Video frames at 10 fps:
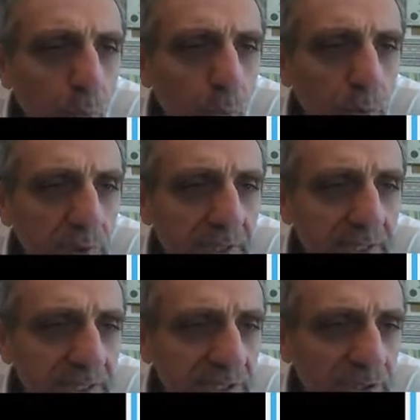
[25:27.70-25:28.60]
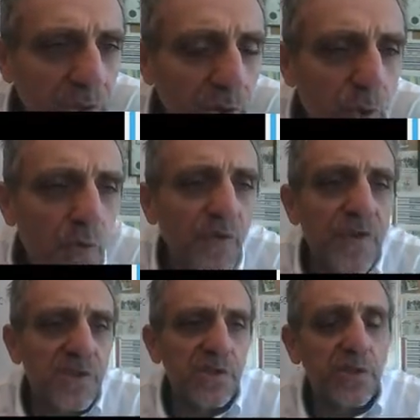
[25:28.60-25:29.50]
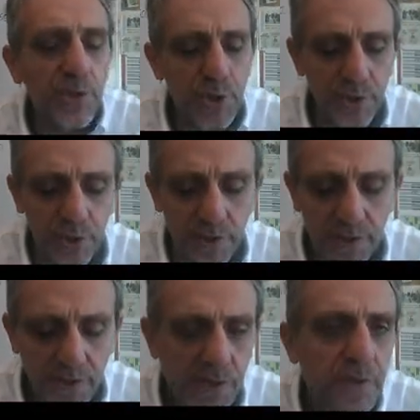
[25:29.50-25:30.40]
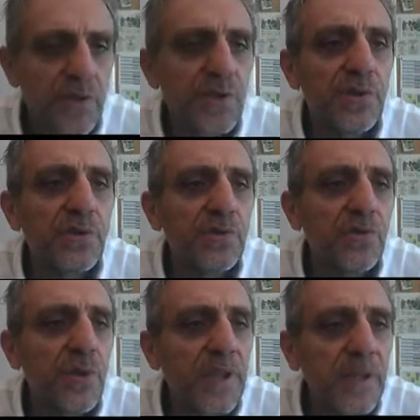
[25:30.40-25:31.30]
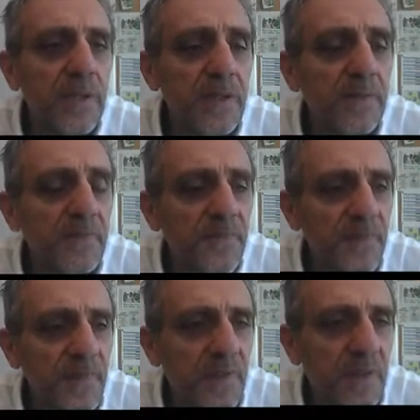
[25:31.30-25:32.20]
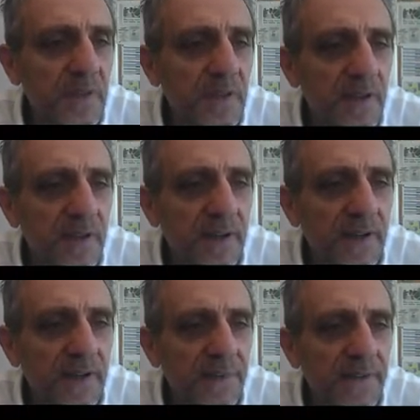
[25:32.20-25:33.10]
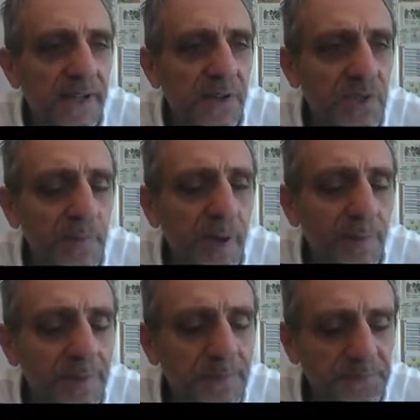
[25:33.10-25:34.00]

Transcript: let's go over the solution to the uh, virus problem.